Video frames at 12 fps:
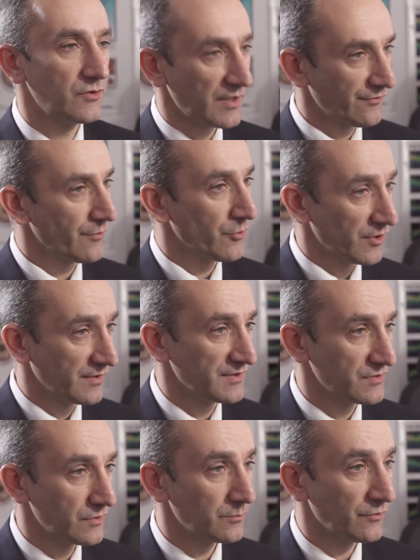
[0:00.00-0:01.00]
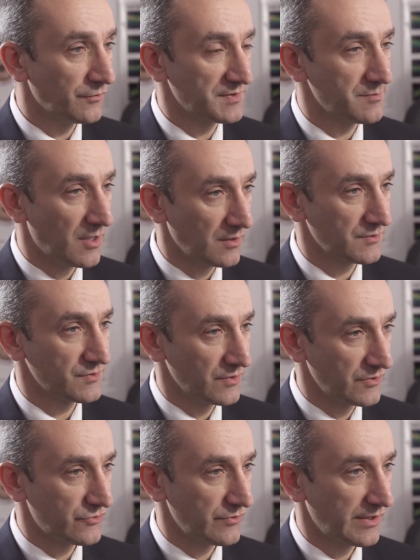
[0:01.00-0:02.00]
Not everybody is suitable for SMILE
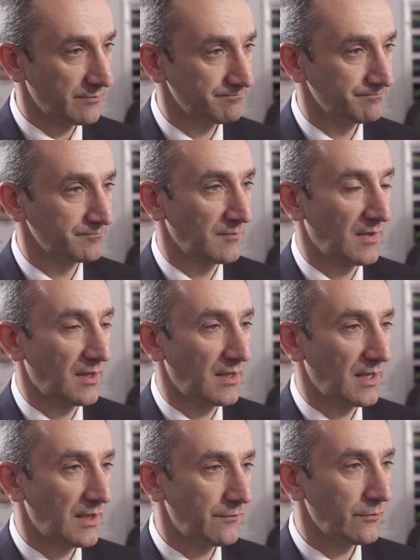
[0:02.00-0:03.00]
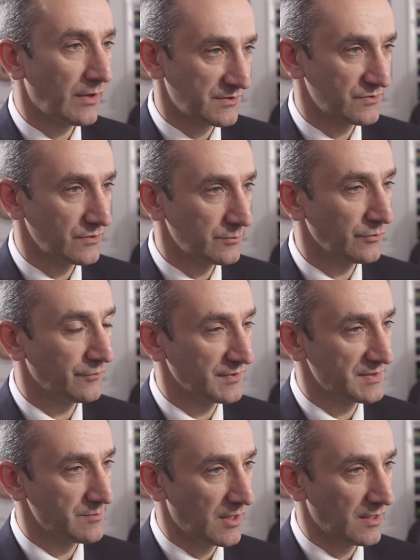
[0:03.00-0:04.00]
surgery. If you aren't suitable for
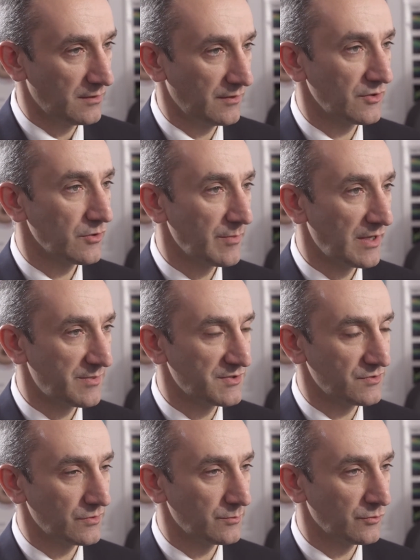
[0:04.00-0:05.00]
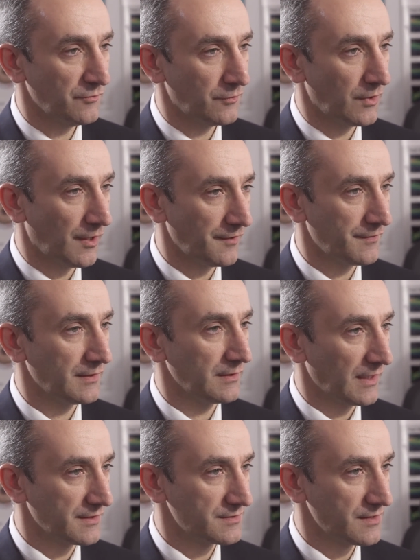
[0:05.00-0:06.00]
SMILE, you may be suitable for either
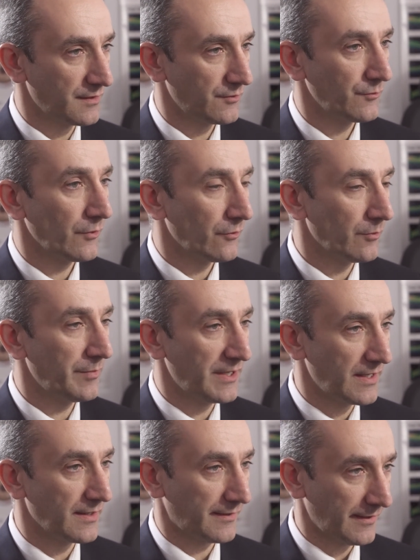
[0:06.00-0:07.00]
LASIK or P R